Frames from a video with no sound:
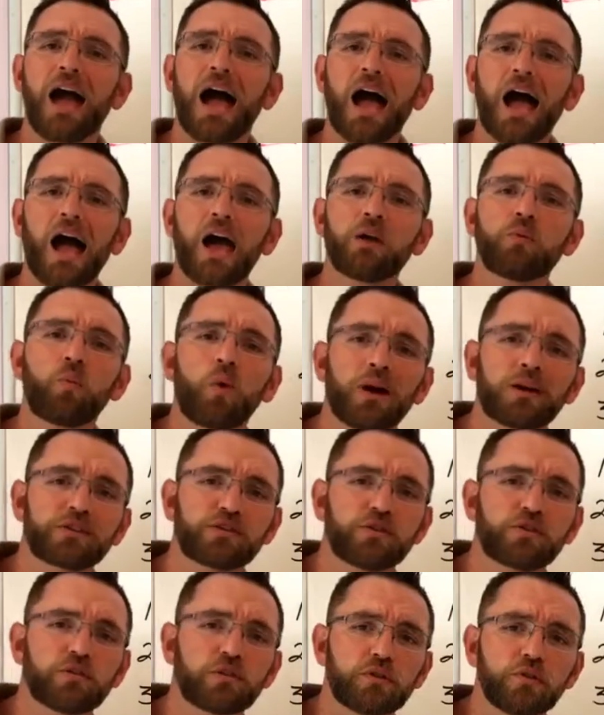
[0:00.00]
I want
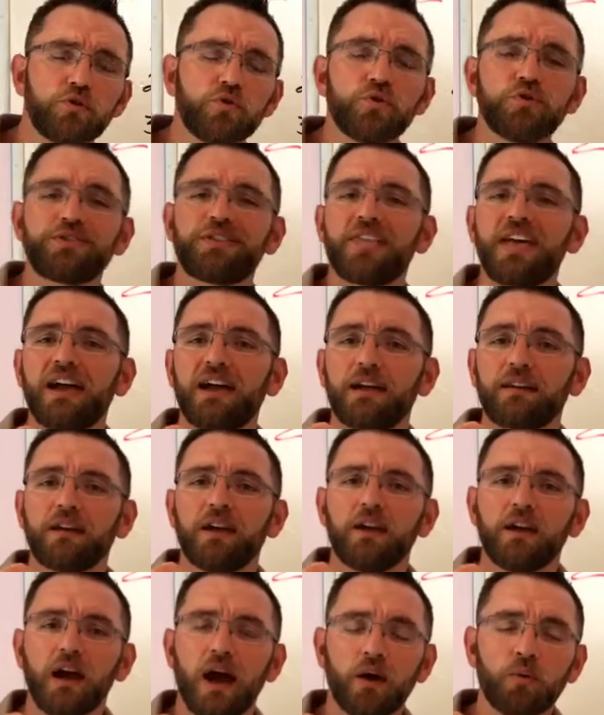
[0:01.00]
to lose that.
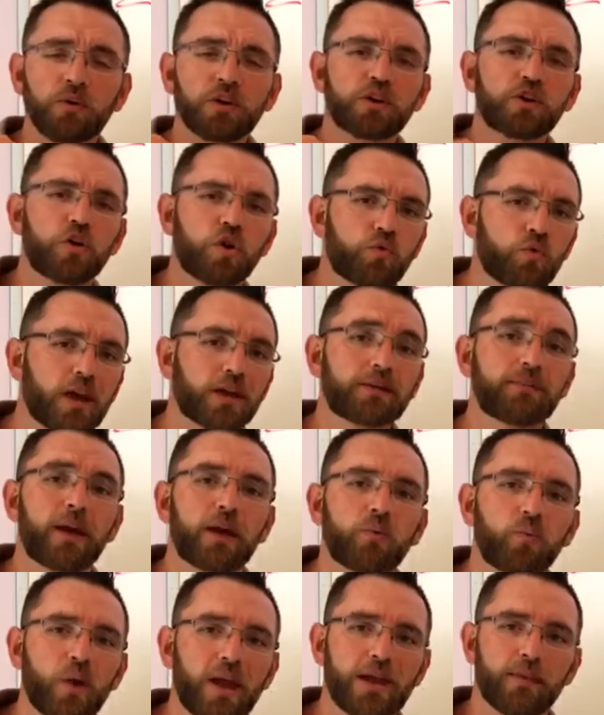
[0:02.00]
I want to correct
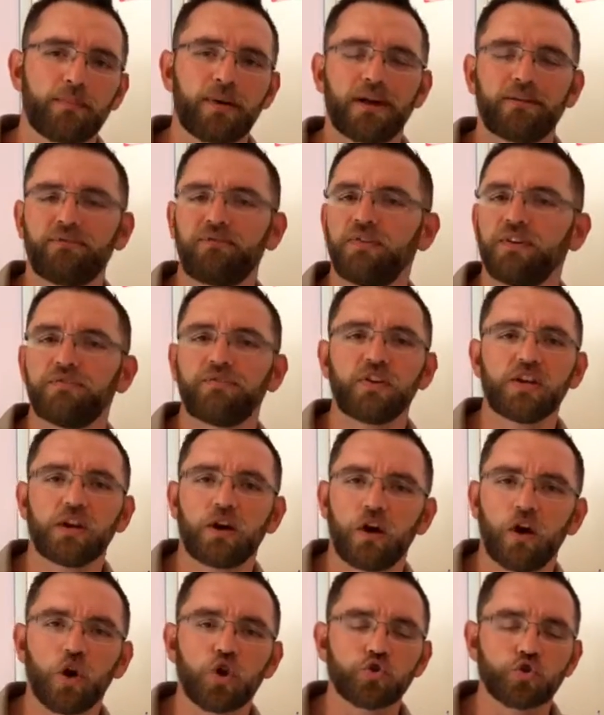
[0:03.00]
my weight by 50,
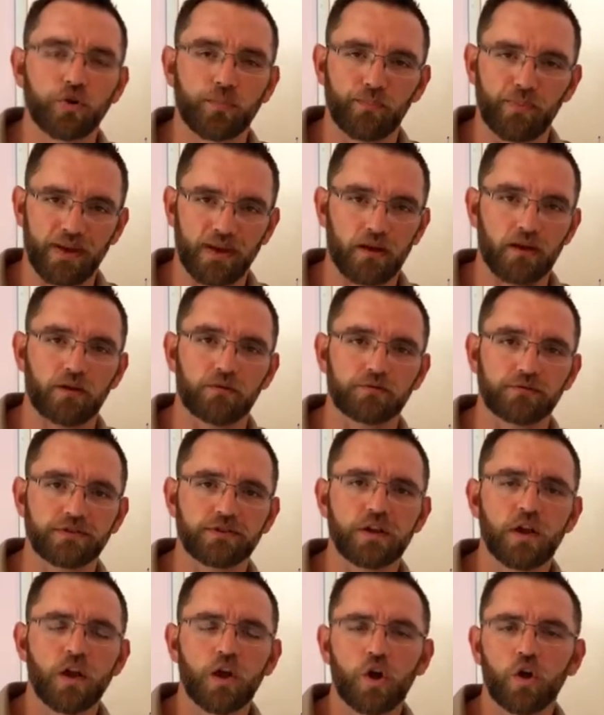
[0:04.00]
100
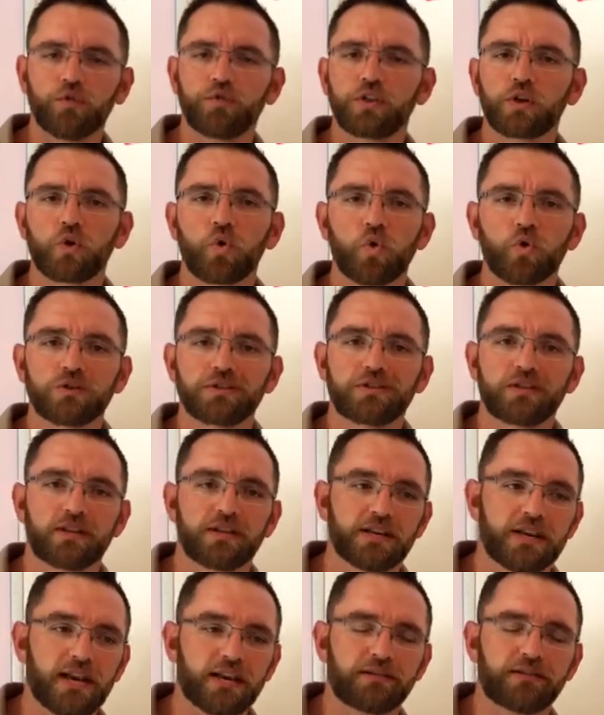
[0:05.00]
pounds over the course of
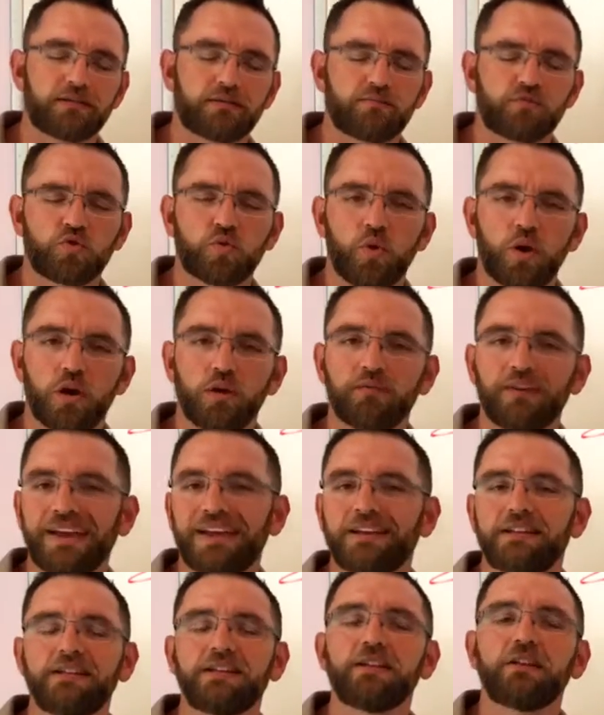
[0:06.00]
the next 12,
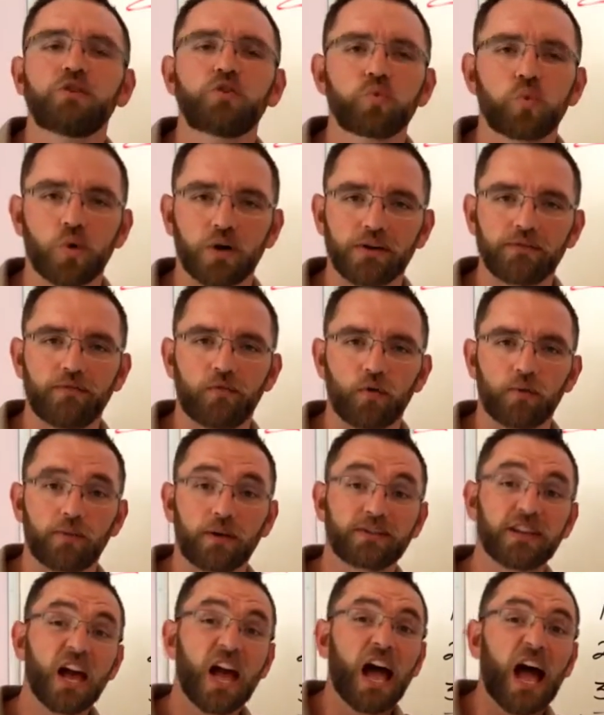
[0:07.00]
18, 24
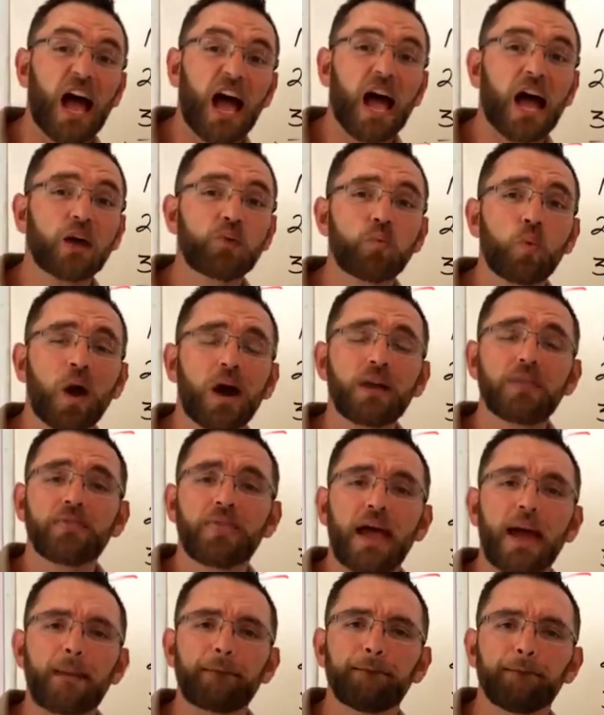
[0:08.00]
months. I want
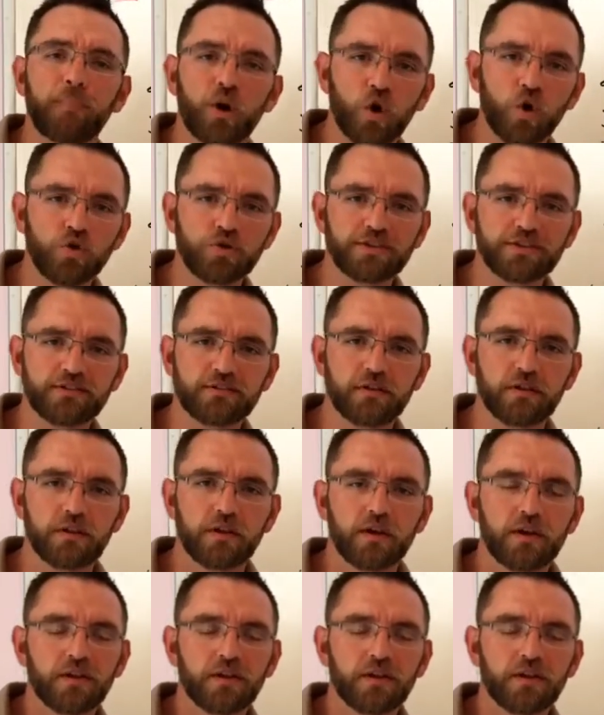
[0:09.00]
that most.